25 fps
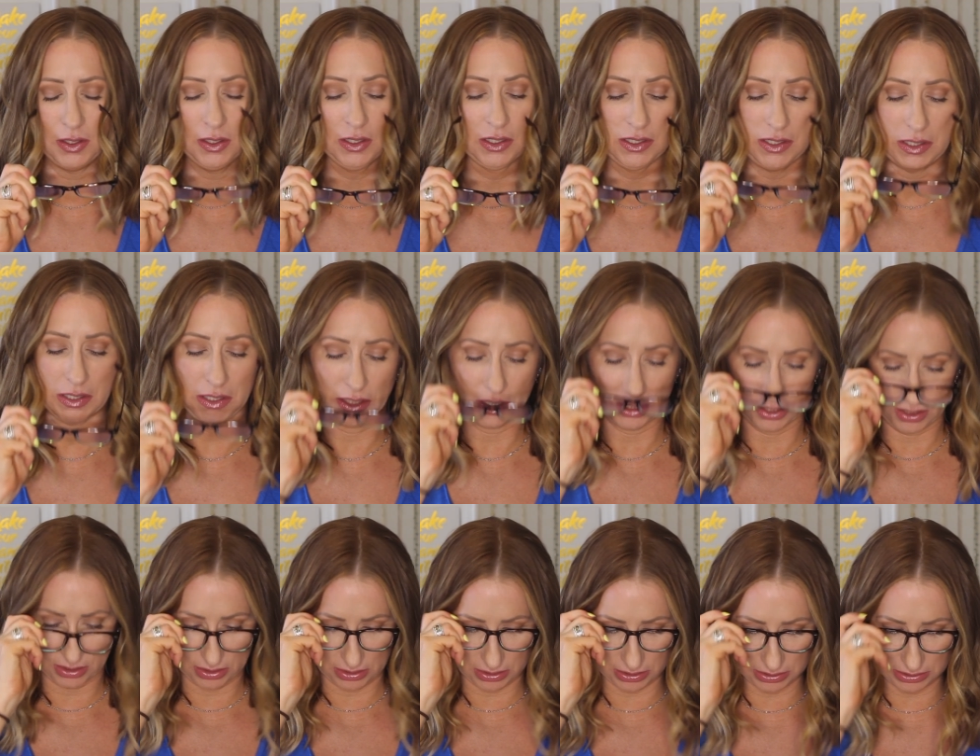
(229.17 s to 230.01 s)
It
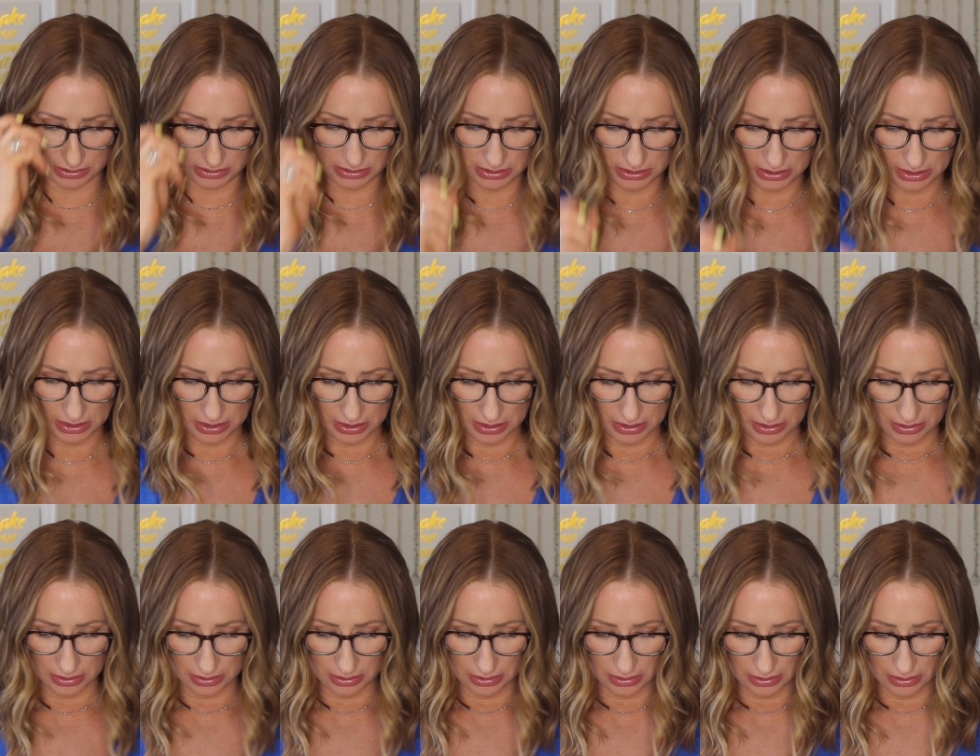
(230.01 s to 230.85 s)
is
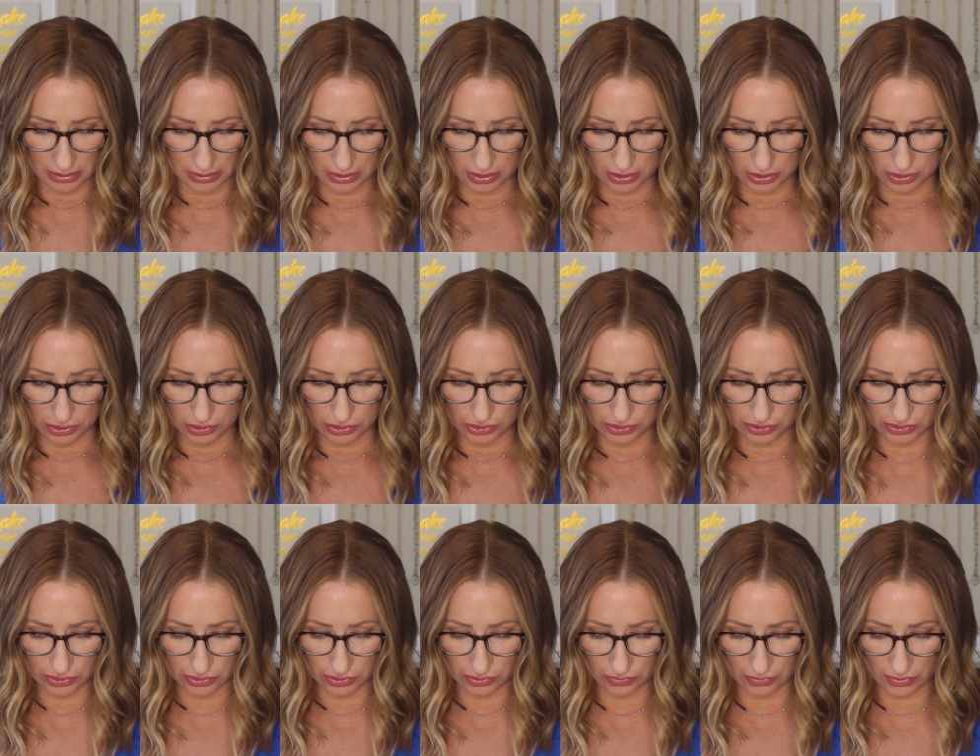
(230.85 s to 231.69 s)

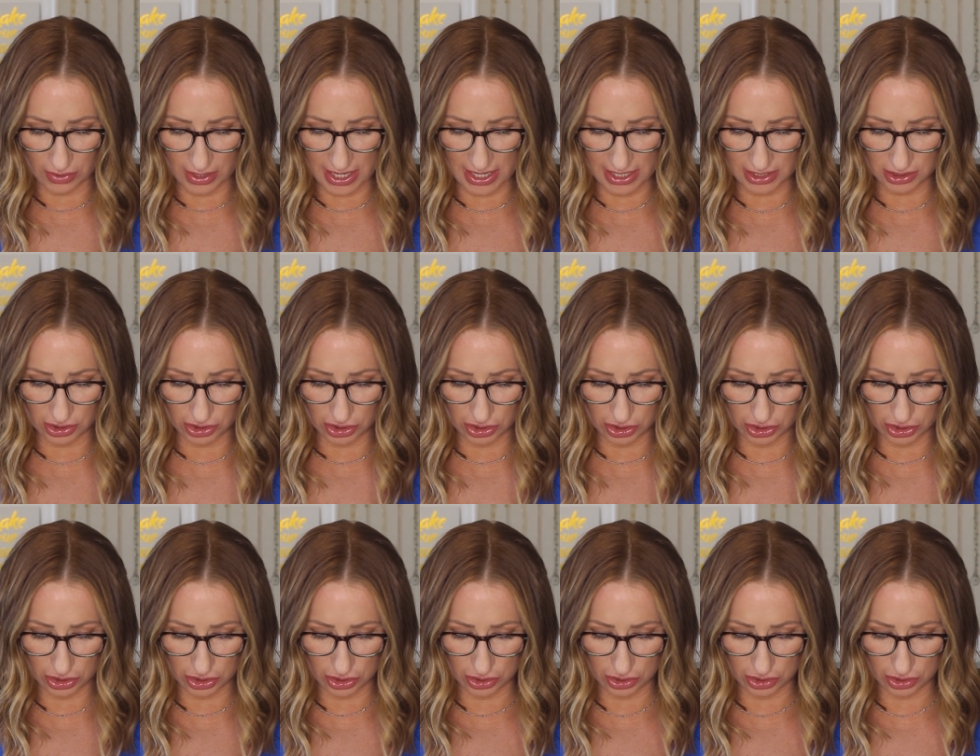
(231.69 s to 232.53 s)

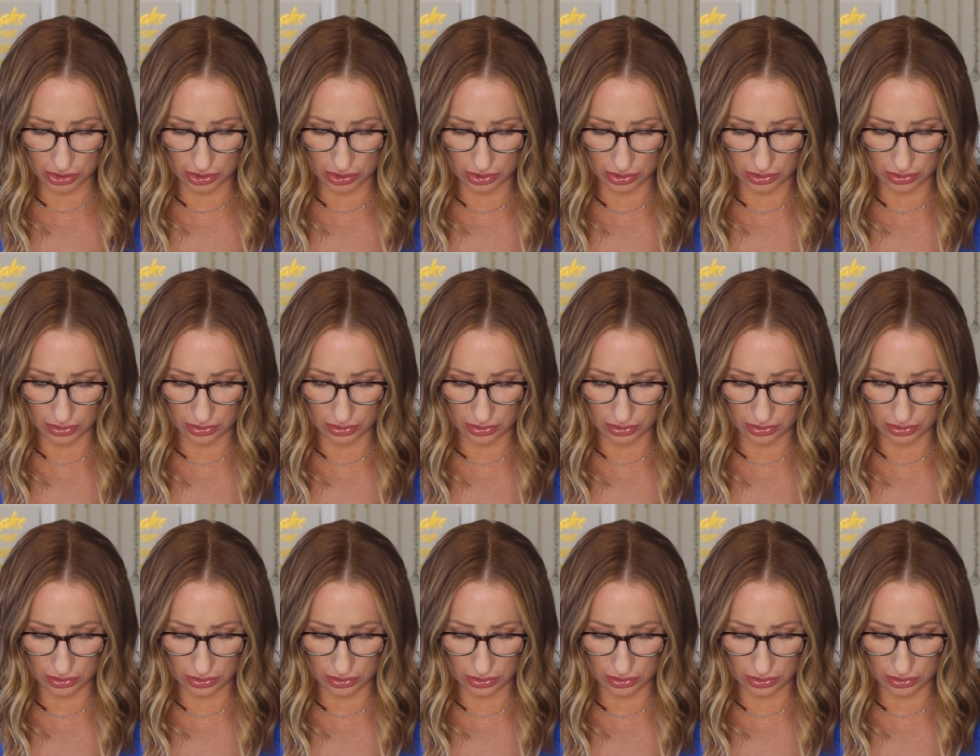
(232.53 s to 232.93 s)
scratch.